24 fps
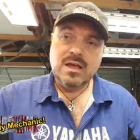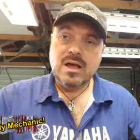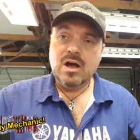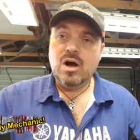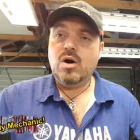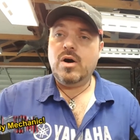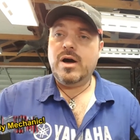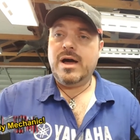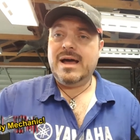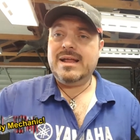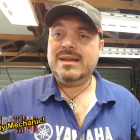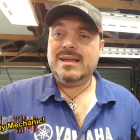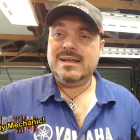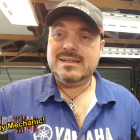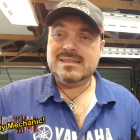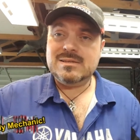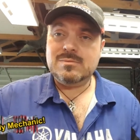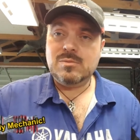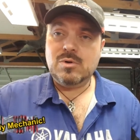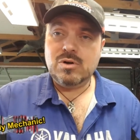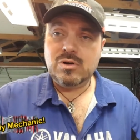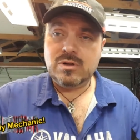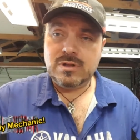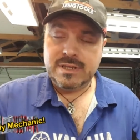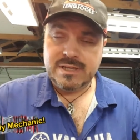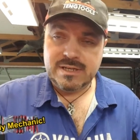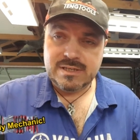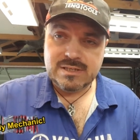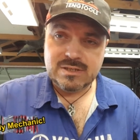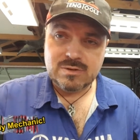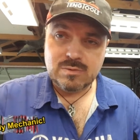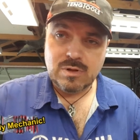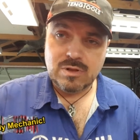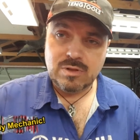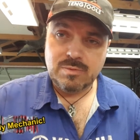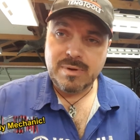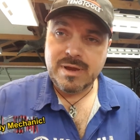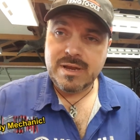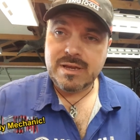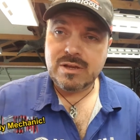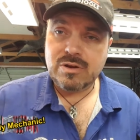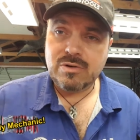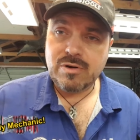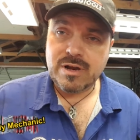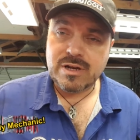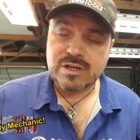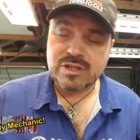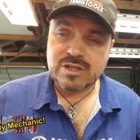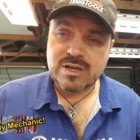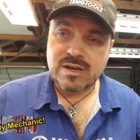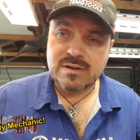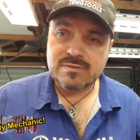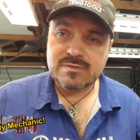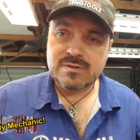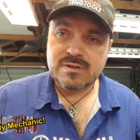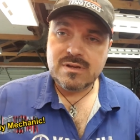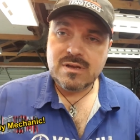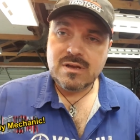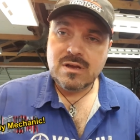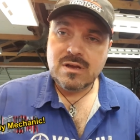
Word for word: Oh, and it had some oil leaks as well. The main crankshaft